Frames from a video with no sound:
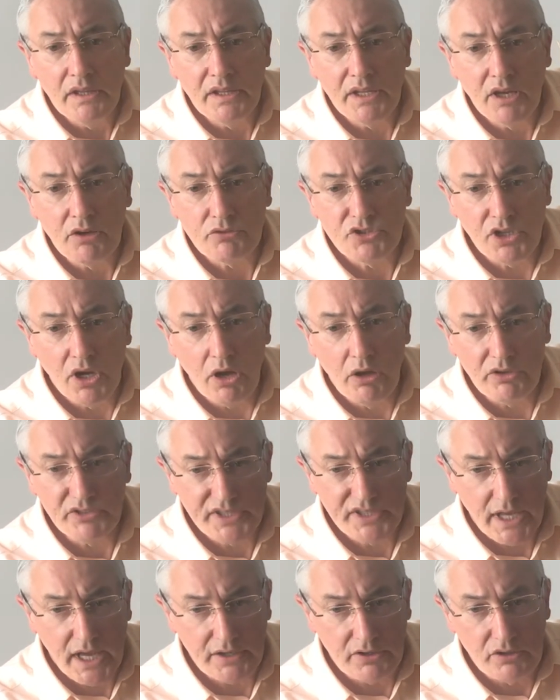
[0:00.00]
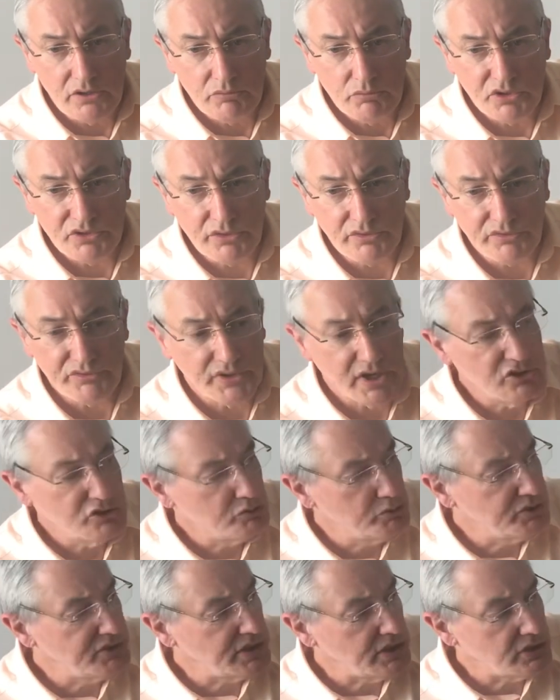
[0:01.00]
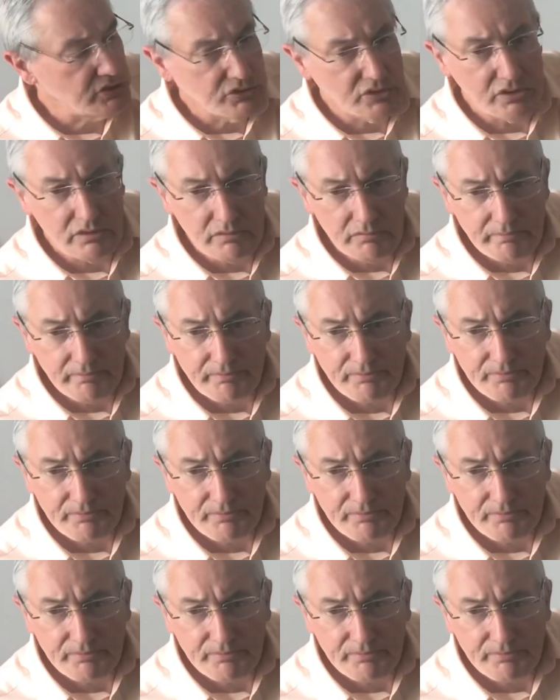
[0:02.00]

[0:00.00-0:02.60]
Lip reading: Now, Charles Hannon was a French musician,